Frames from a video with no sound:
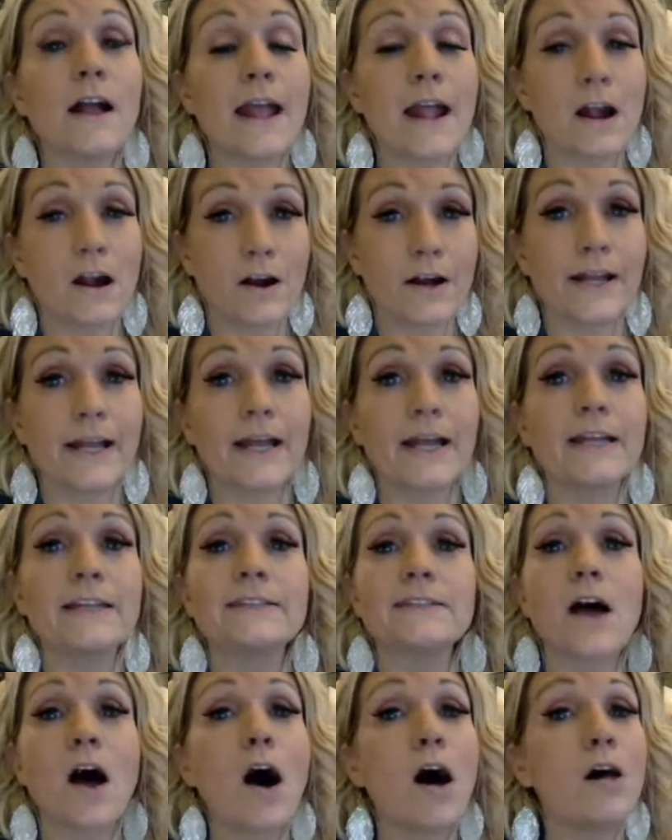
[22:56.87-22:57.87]
area is
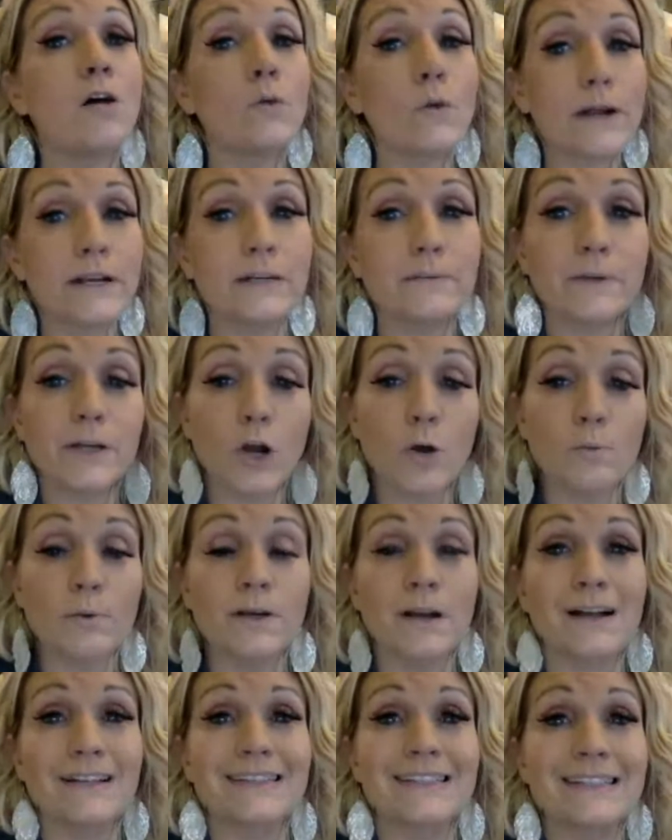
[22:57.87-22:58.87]
all going to be open
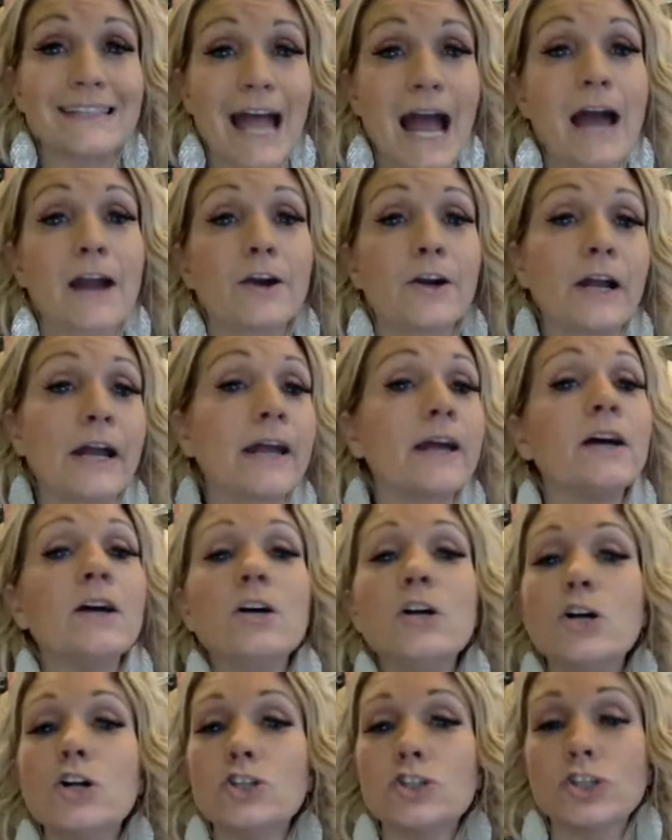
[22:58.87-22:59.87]
on Saturday.
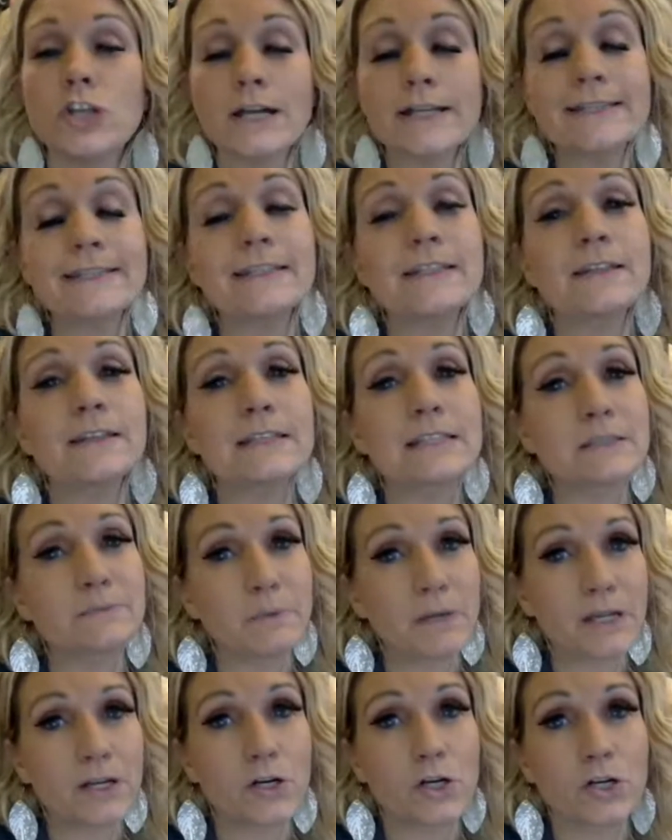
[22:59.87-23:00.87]
Just the
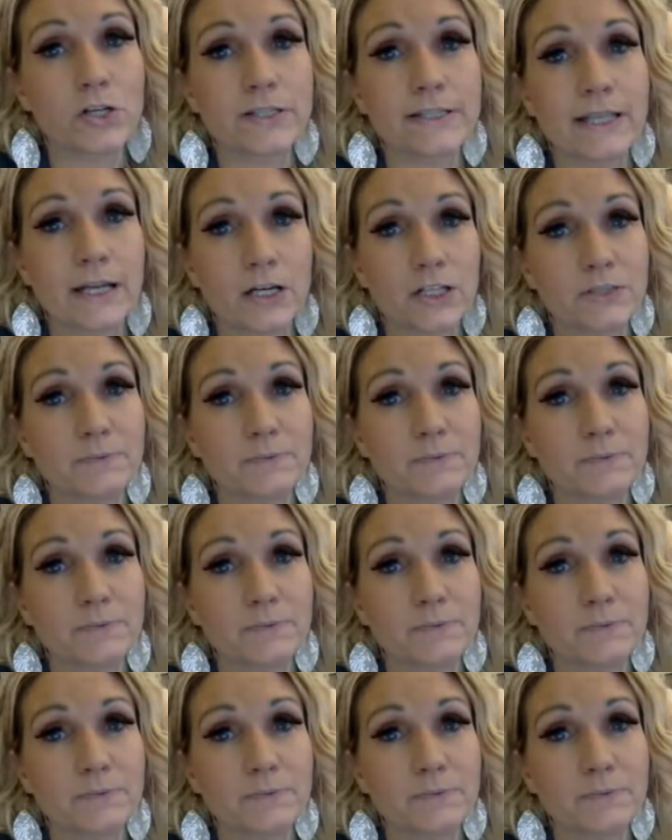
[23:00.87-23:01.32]
speakers that are